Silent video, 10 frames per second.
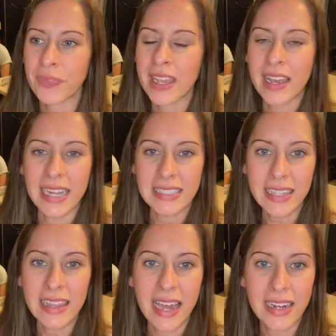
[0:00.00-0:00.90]
I did
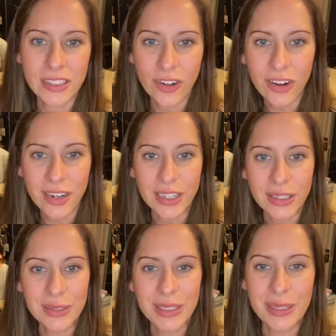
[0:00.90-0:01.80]
that. I started a
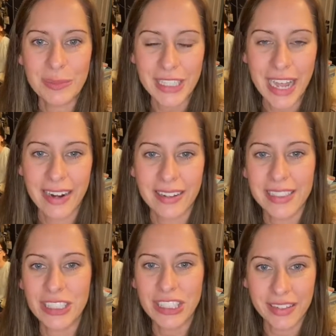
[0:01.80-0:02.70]
YouTube channel
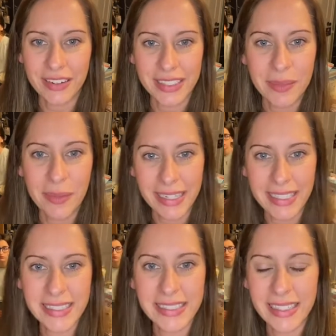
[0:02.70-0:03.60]
to share it to my
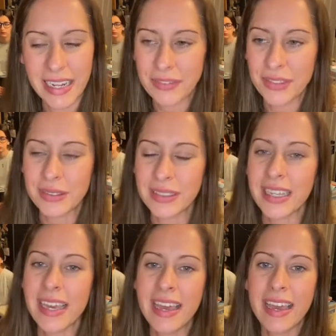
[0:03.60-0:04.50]
nieces and nephews,
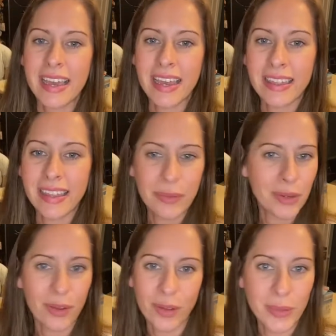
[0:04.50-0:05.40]
and they were
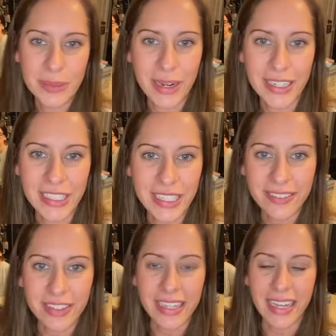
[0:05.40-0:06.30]
the only ones watching,
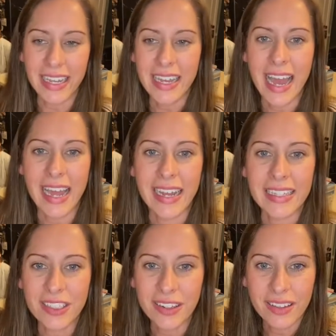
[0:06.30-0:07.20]
really. And I
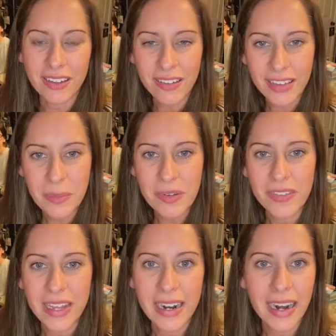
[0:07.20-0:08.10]
took a little clip of
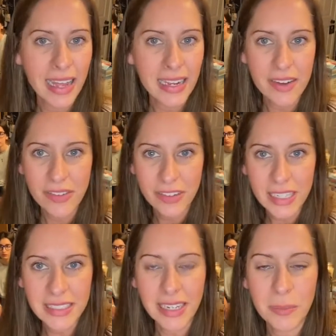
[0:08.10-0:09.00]
it, and I had never
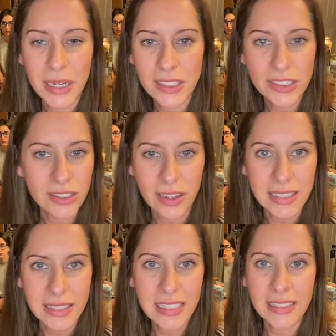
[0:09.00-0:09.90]
really done much
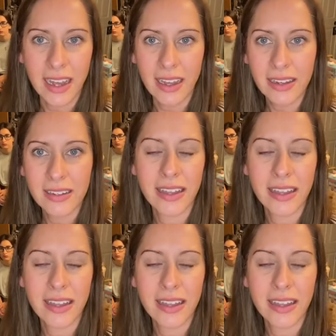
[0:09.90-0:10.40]
on TikTok.